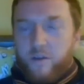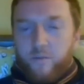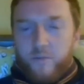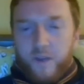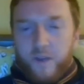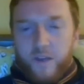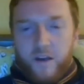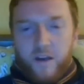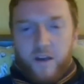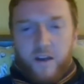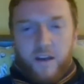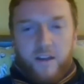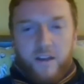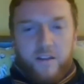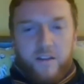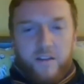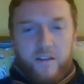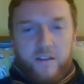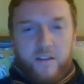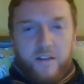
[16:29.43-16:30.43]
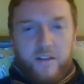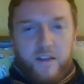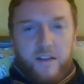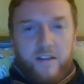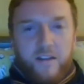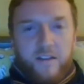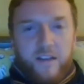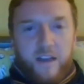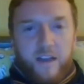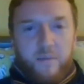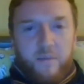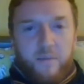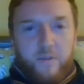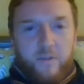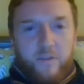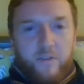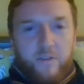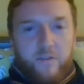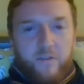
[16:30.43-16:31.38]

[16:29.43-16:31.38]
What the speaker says: big-eyed, and adept